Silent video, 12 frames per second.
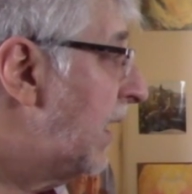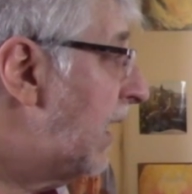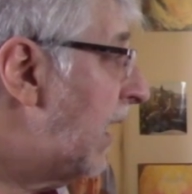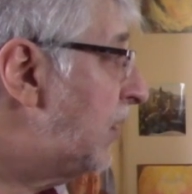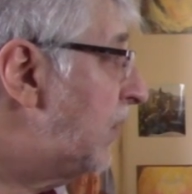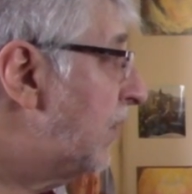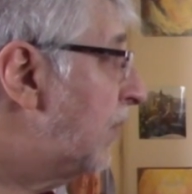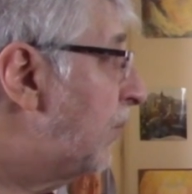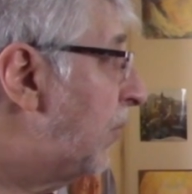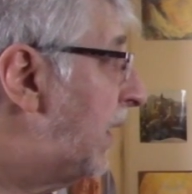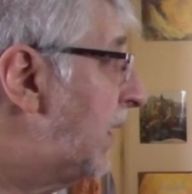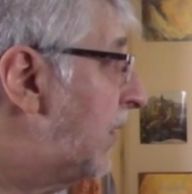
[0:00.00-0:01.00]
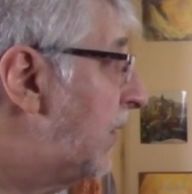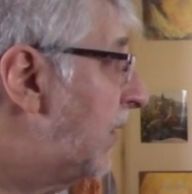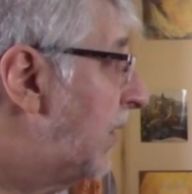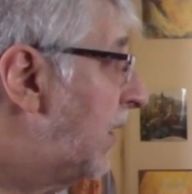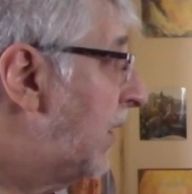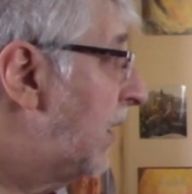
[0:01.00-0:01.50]
and you
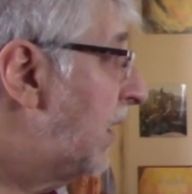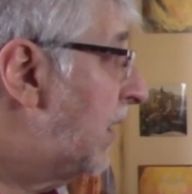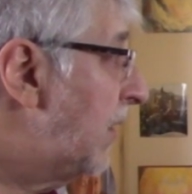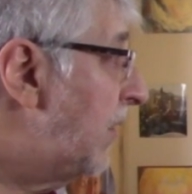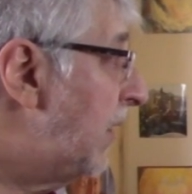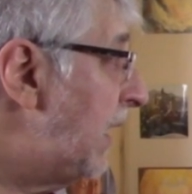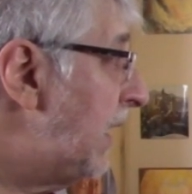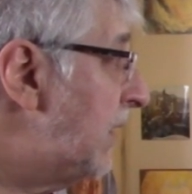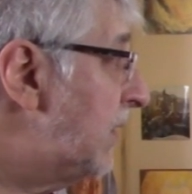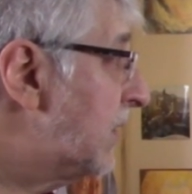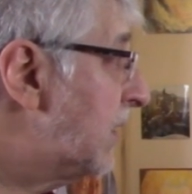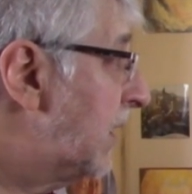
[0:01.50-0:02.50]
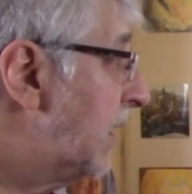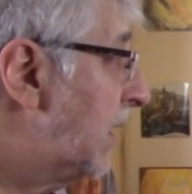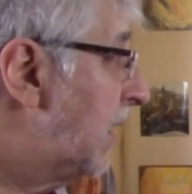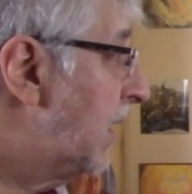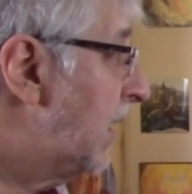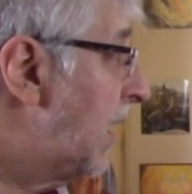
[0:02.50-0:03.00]
completed these
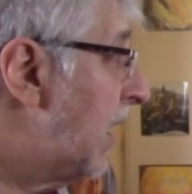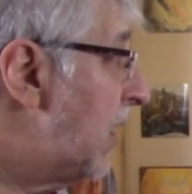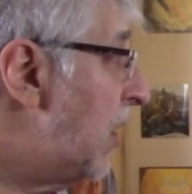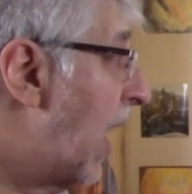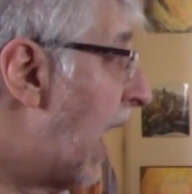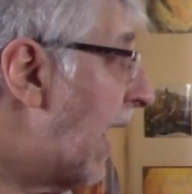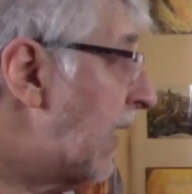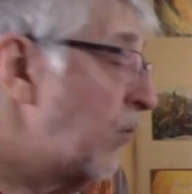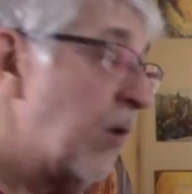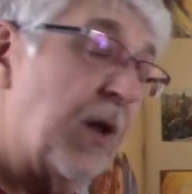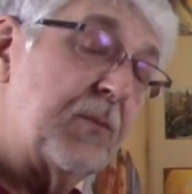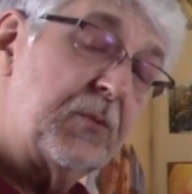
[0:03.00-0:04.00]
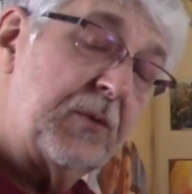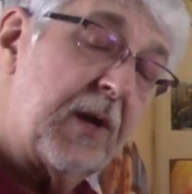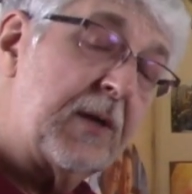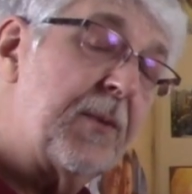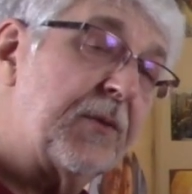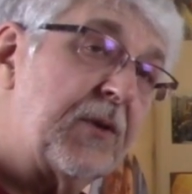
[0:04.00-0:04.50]
nine realms, we
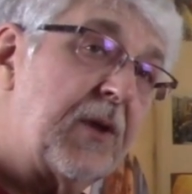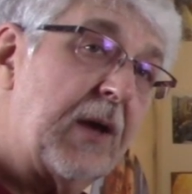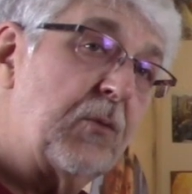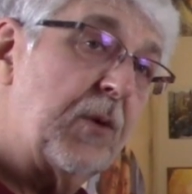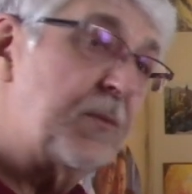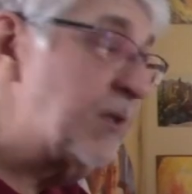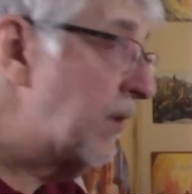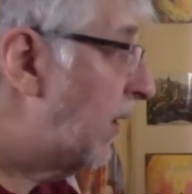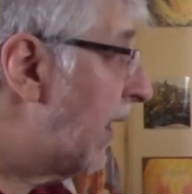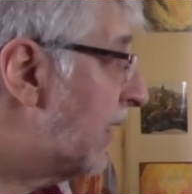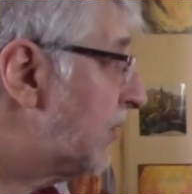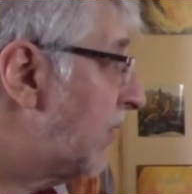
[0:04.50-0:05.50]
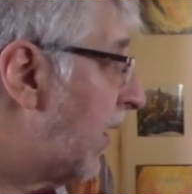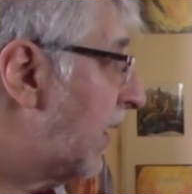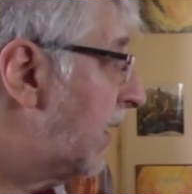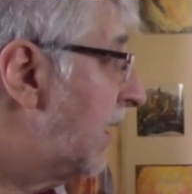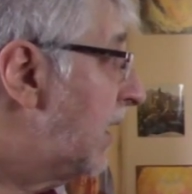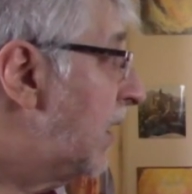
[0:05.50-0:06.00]
talked about the nine realms in the last
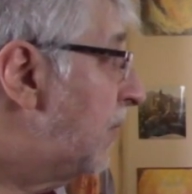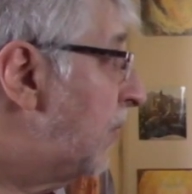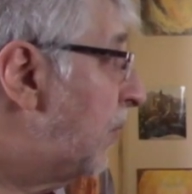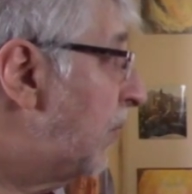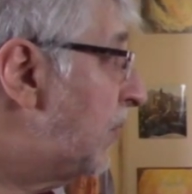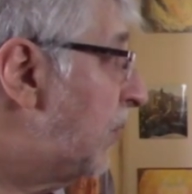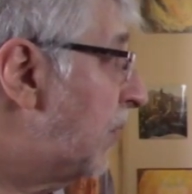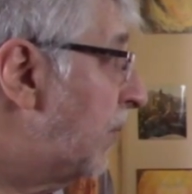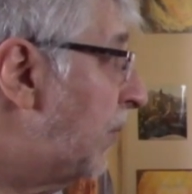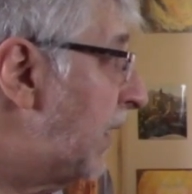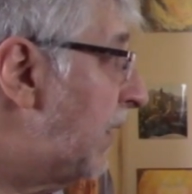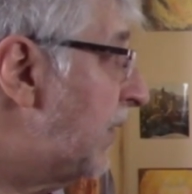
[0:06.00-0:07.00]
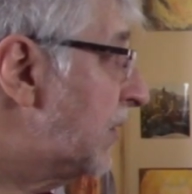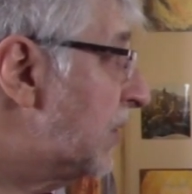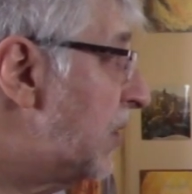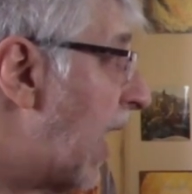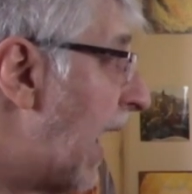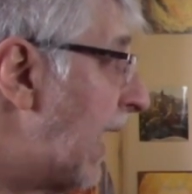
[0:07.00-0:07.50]
talk. When you completed this
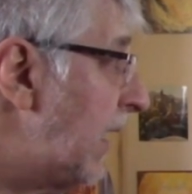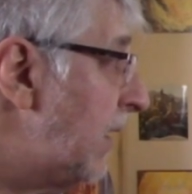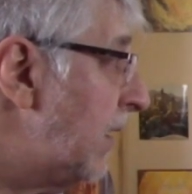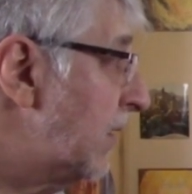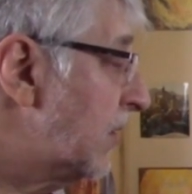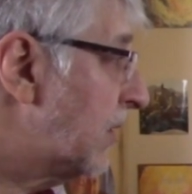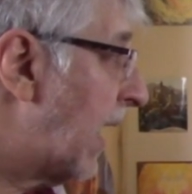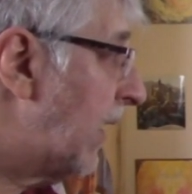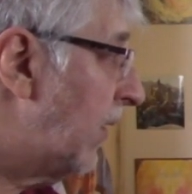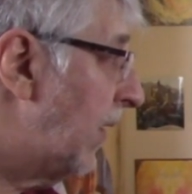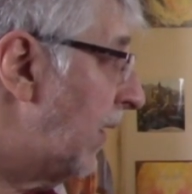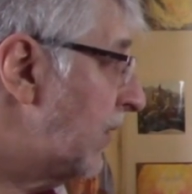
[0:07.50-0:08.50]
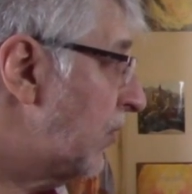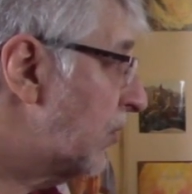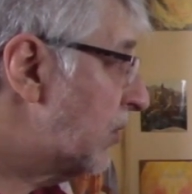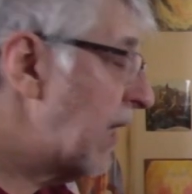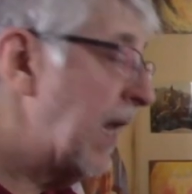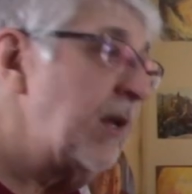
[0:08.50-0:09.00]
nine cycle and you're
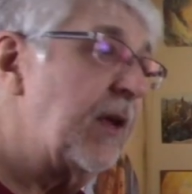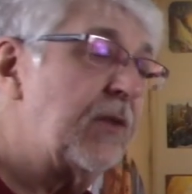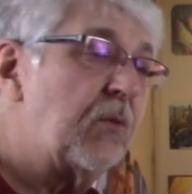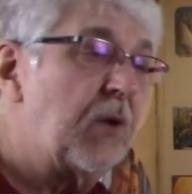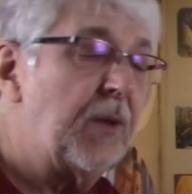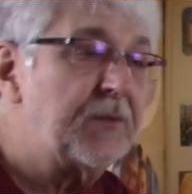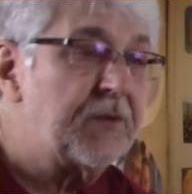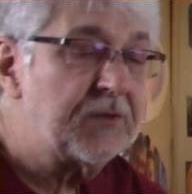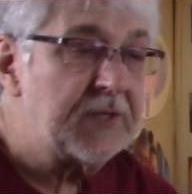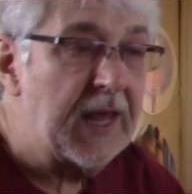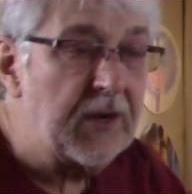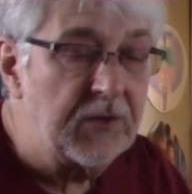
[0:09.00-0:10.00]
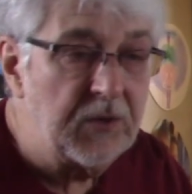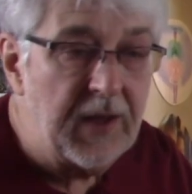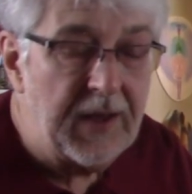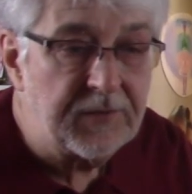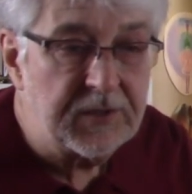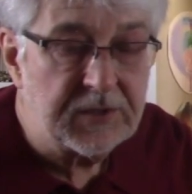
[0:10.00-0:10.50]
standing in the realms of Saturn, you
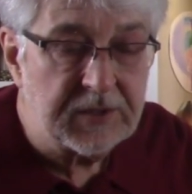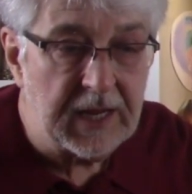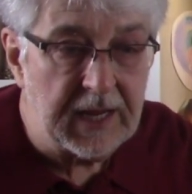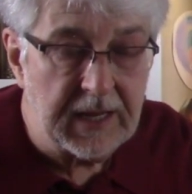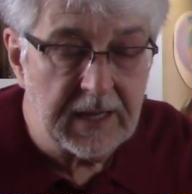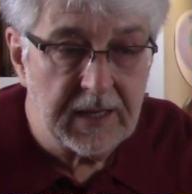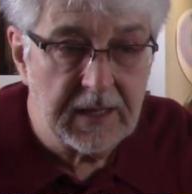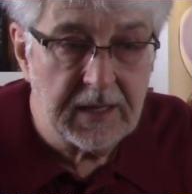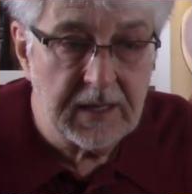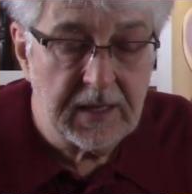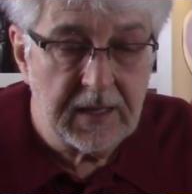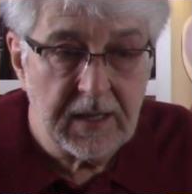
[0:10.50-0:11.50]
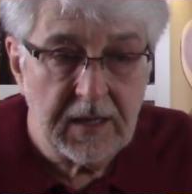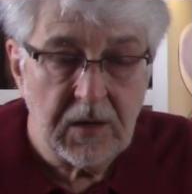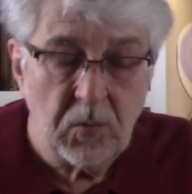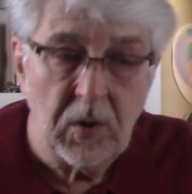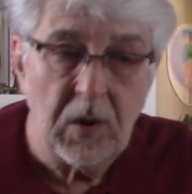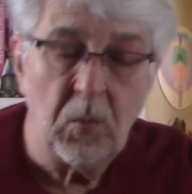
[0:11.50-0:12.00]
have to say,
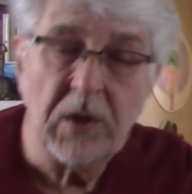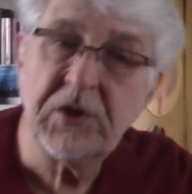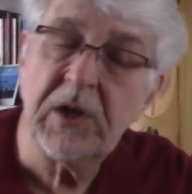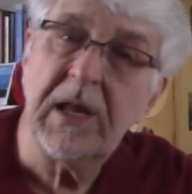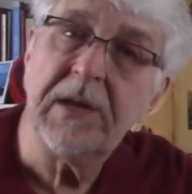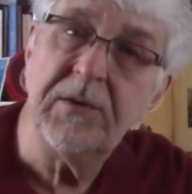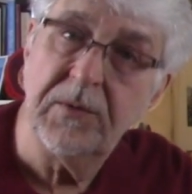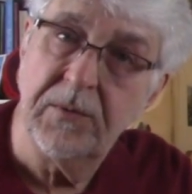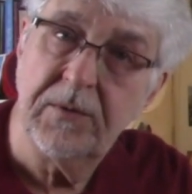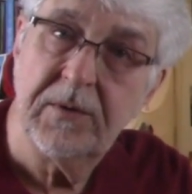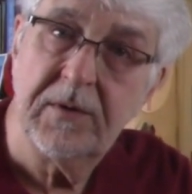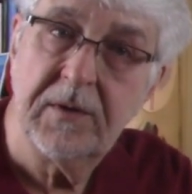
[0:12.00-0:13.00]
well, what shall I do?